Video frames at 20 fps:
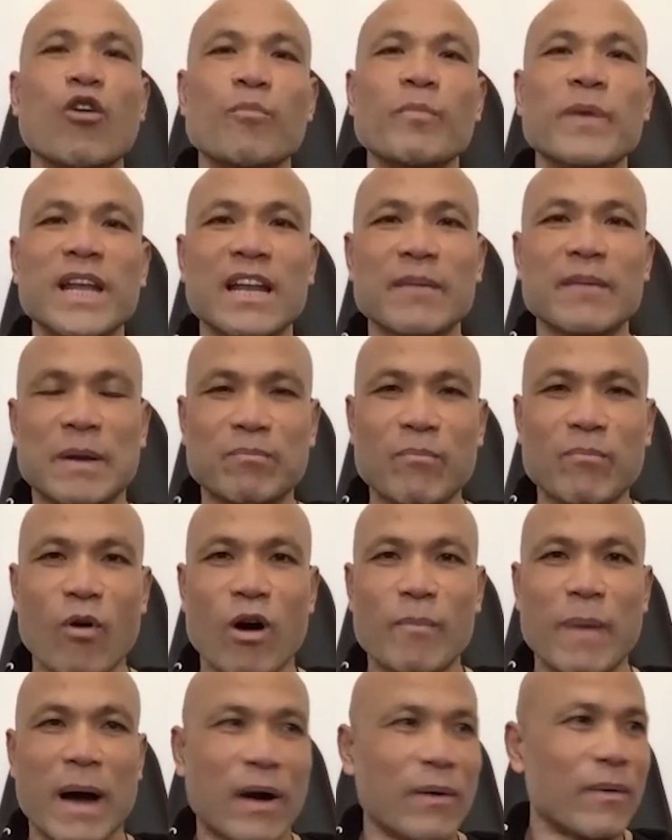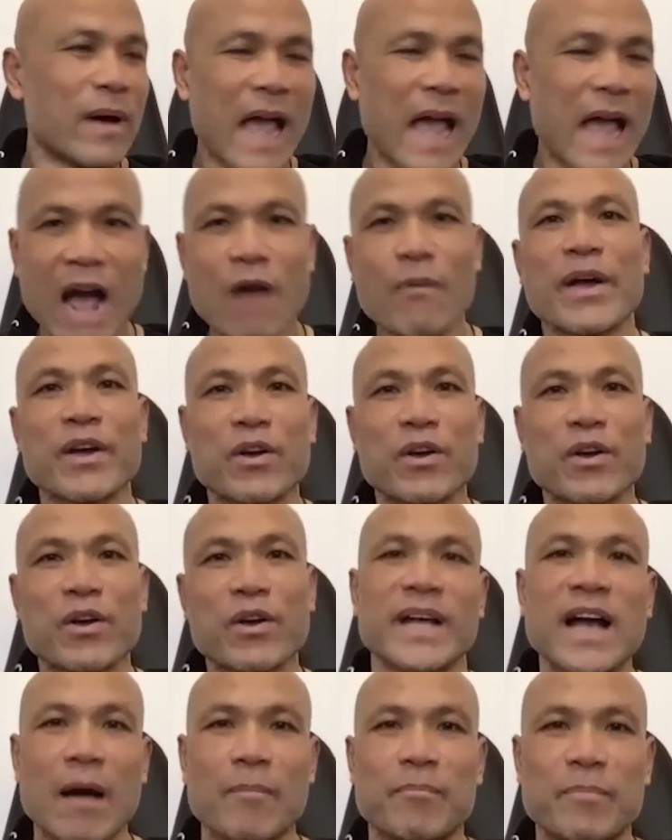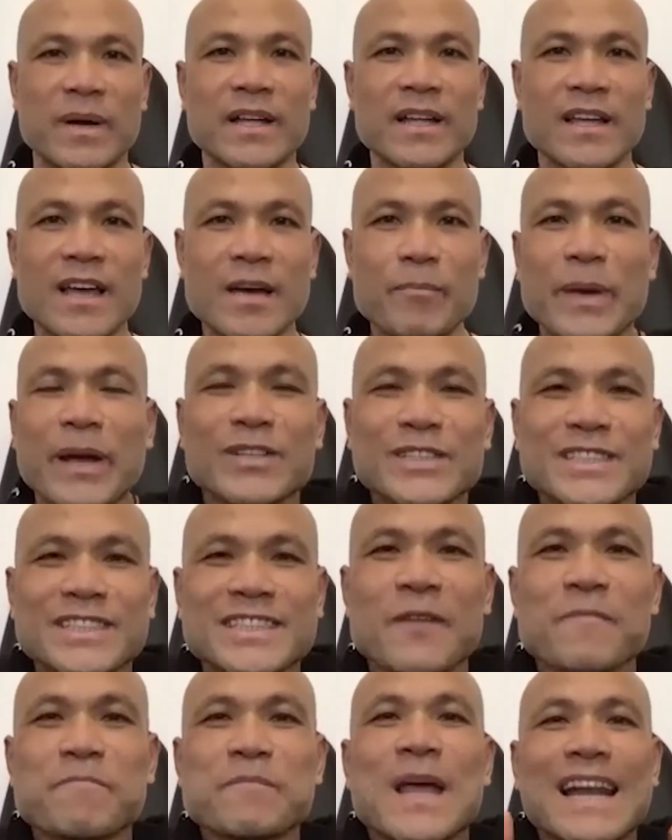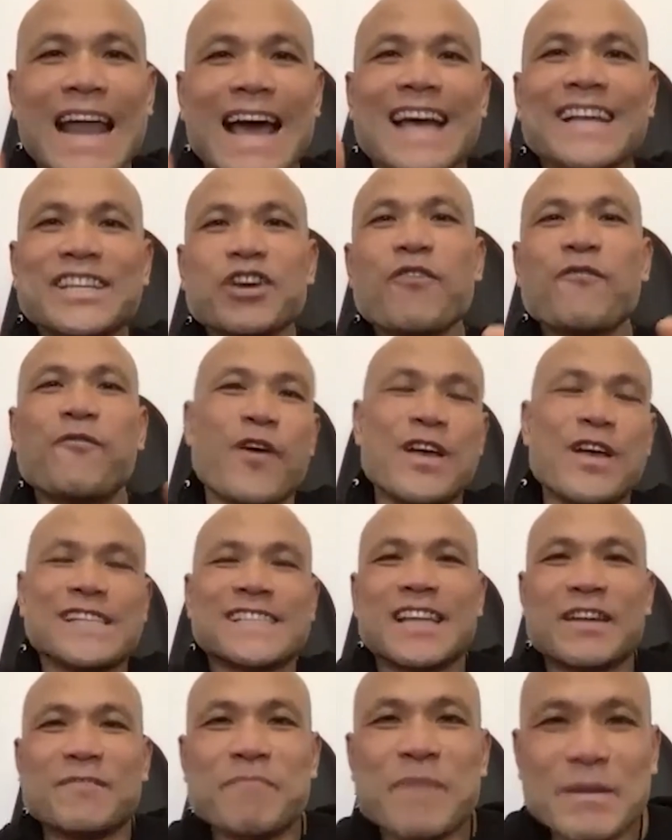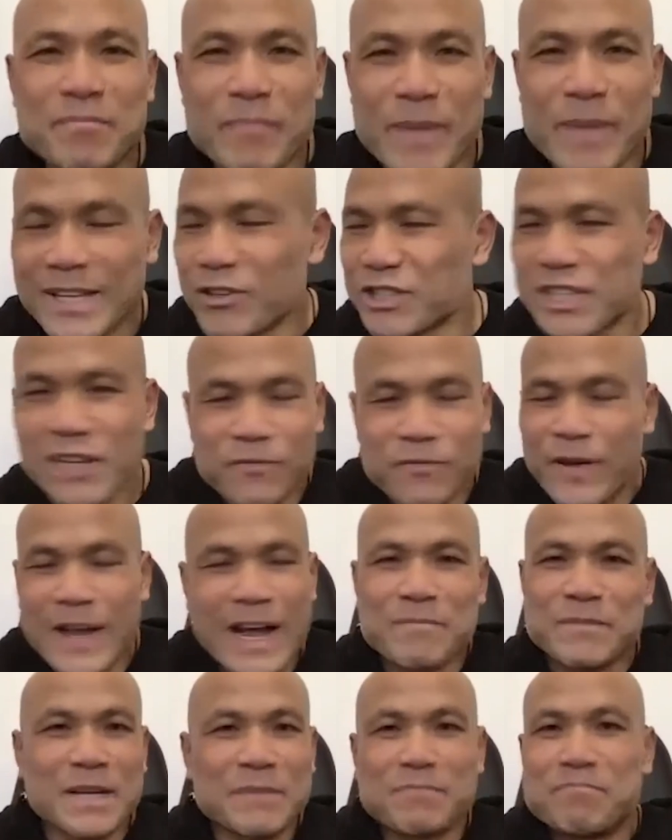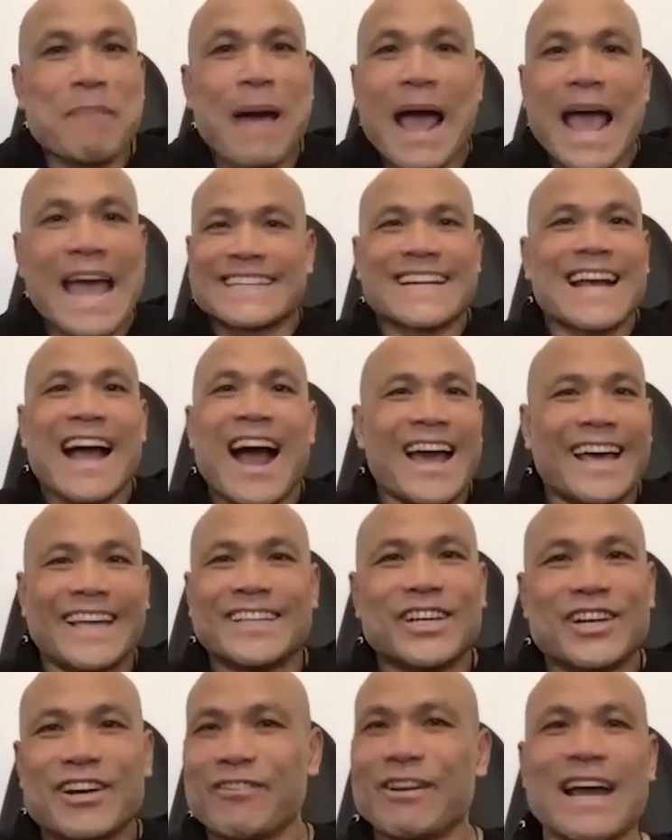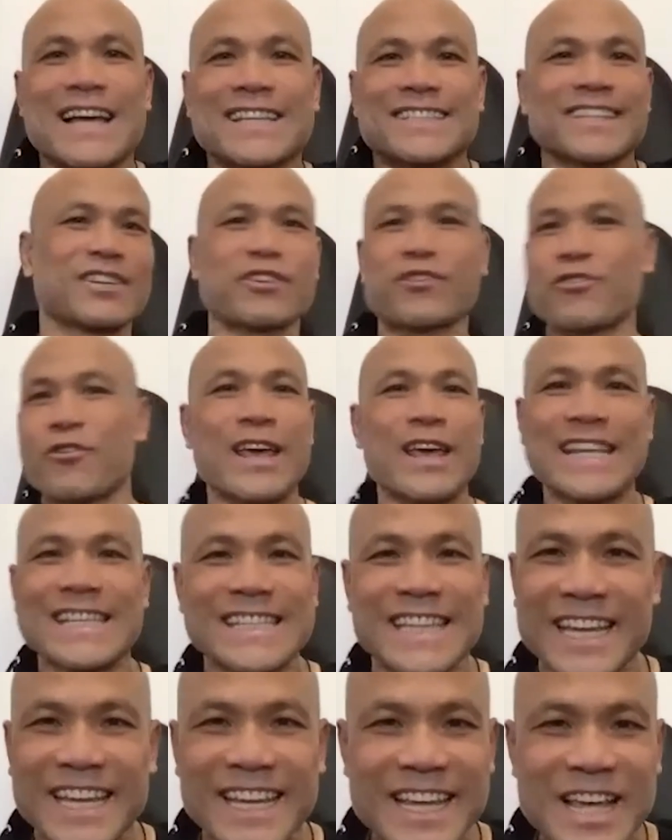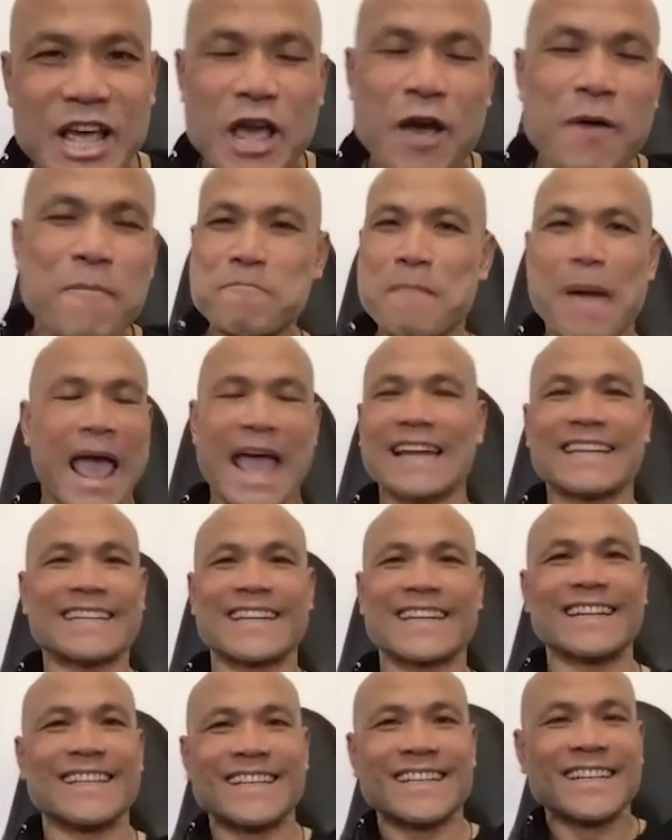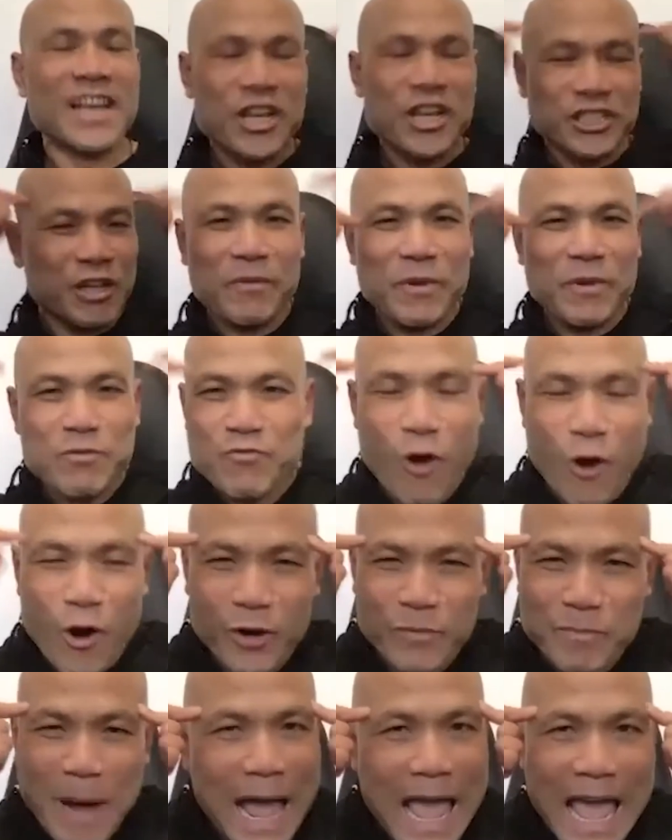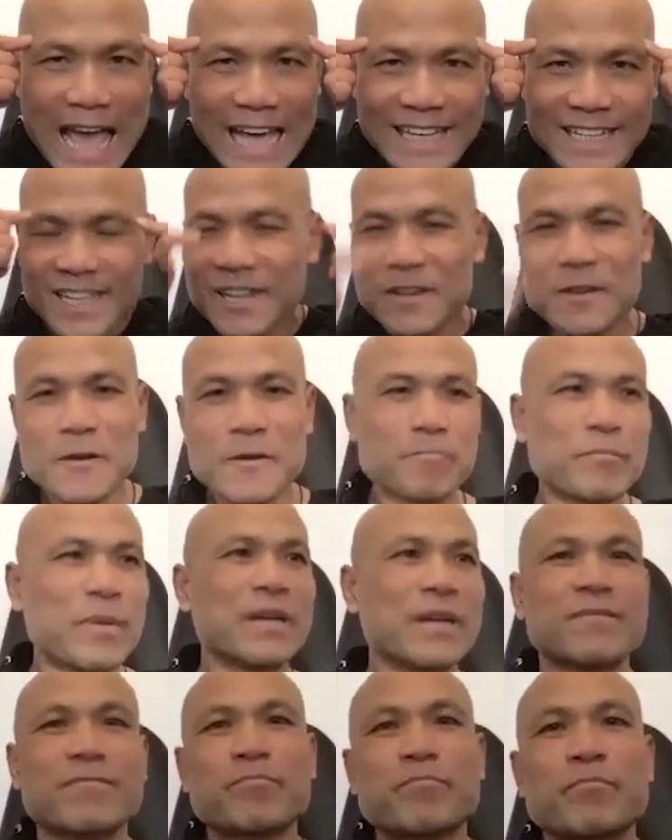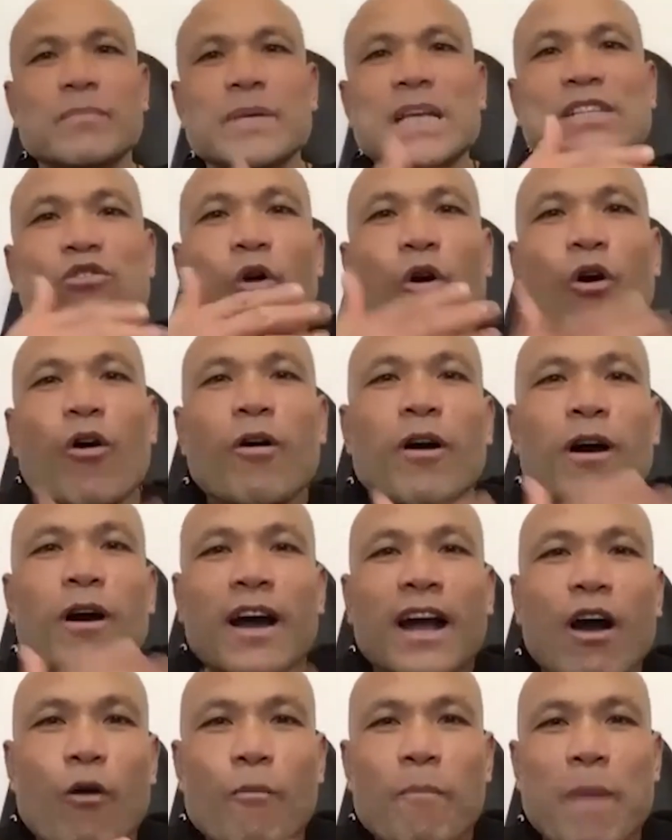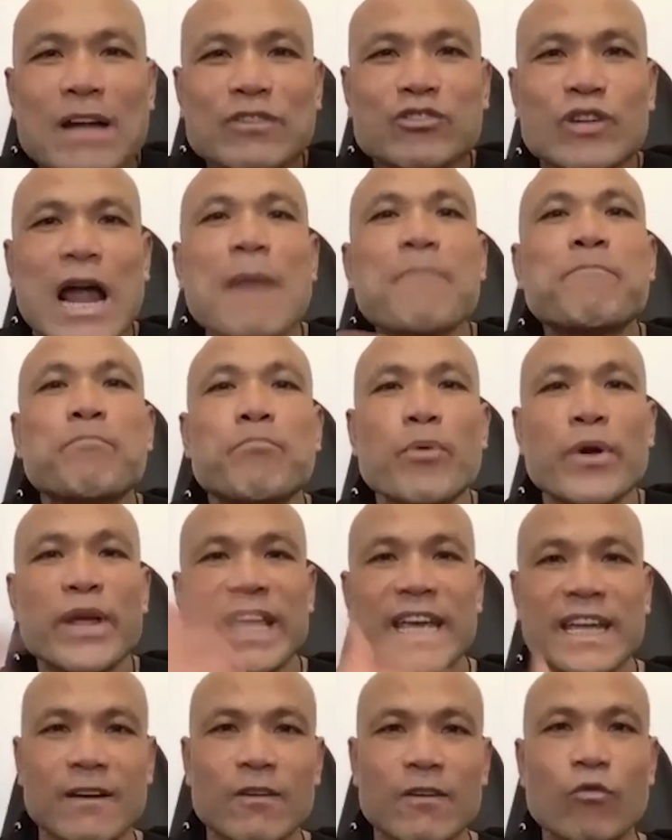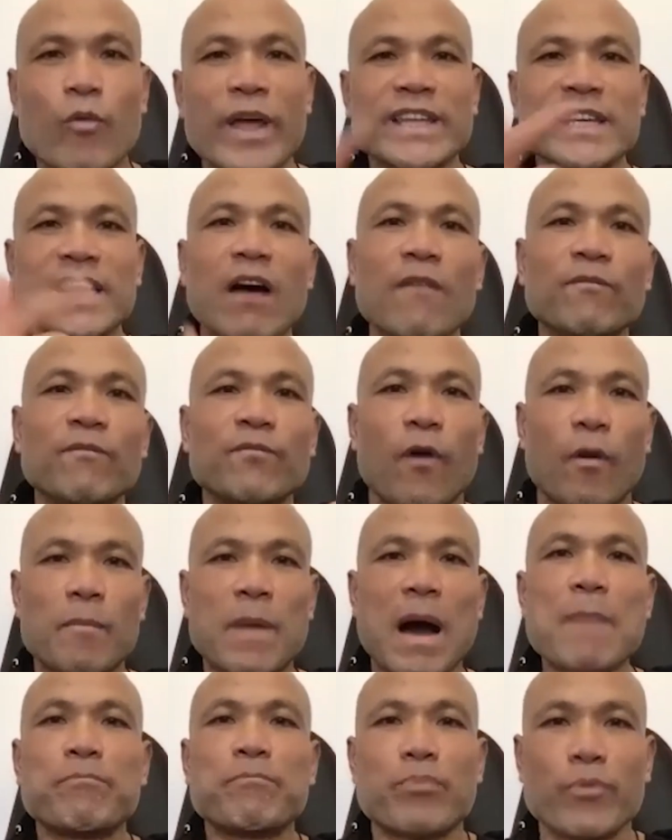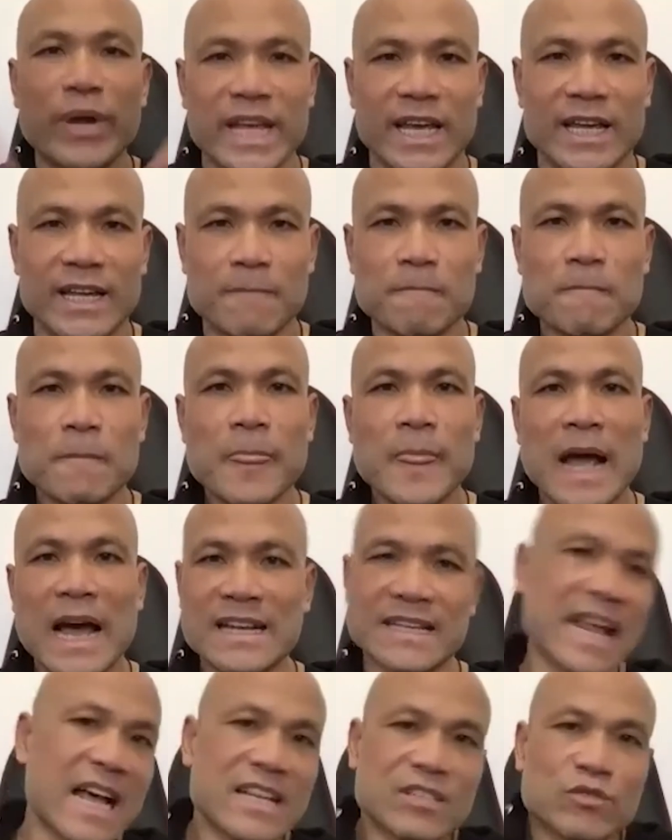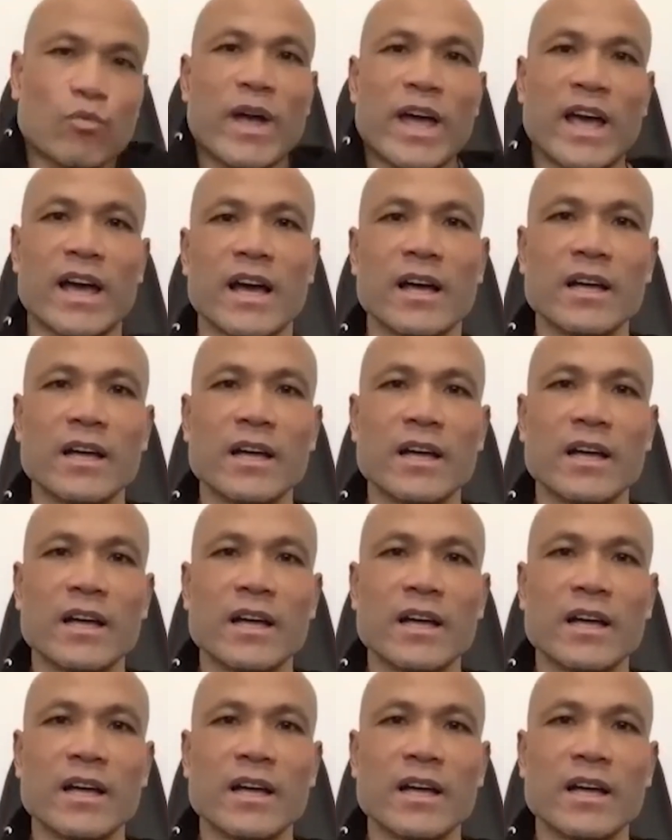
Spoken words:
a little bit more about how I growing up. Because like you, for instance, meet me, you just think I'm just bad guy, like the crazy mad and something wrong with my head. But it's all go back to the upbringing, where you come from, upbringing, and that's where